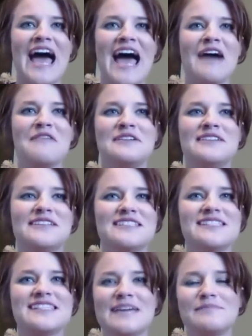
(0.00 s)
I would
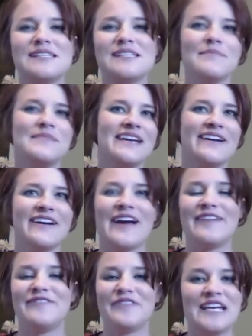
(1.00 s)
skip something or
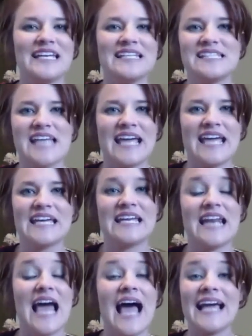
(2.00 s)
I'd forget to take it,
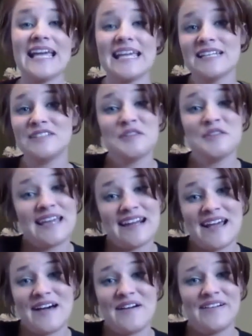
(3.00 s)
and I can't do that
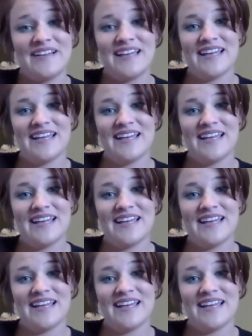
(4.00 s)
now.